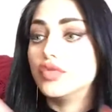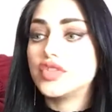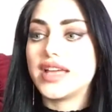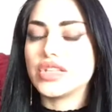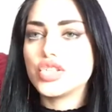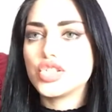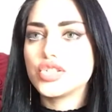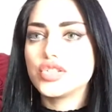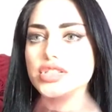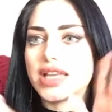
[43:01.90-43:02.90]
to that
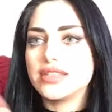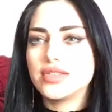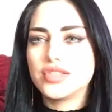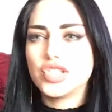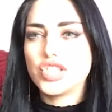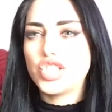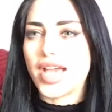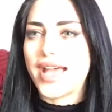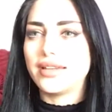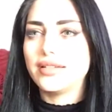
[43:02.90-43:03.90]

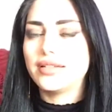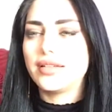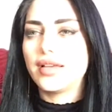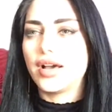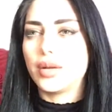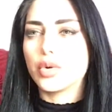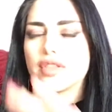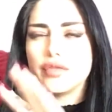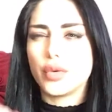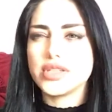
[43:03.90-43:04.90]
chat or
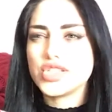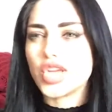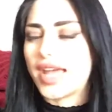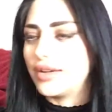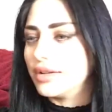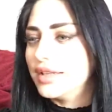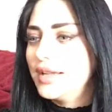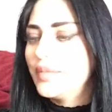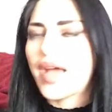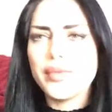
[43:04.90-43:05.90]
the voice channel.
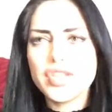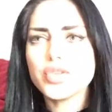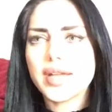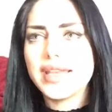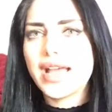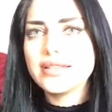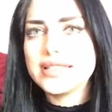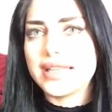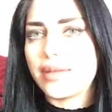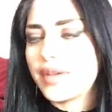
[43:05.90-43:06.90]
I want to try it out
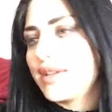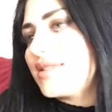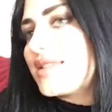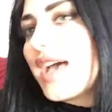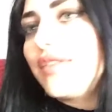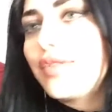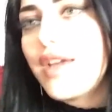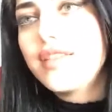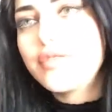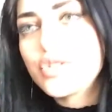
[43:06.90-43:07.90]
today because
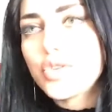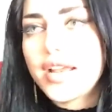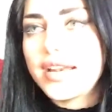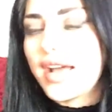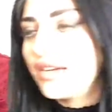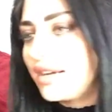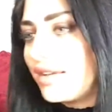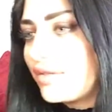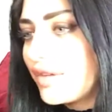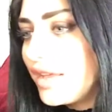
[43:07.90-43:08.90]
I've never tried it out, and
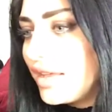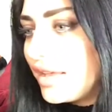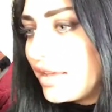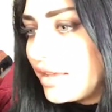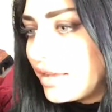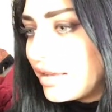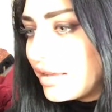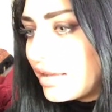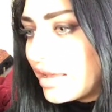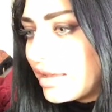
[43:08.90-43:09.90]
if
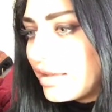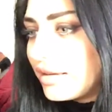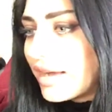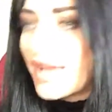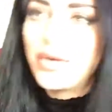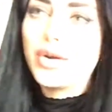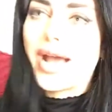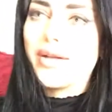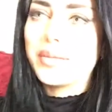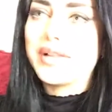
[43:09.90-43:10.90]
I don't know
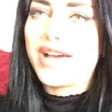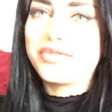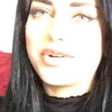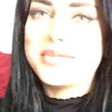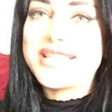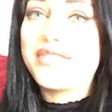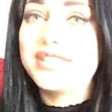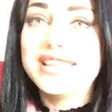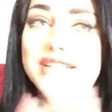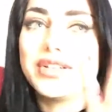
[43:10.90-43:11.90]
how the platform is. I've
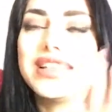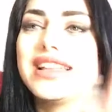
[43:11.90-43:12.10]
literally,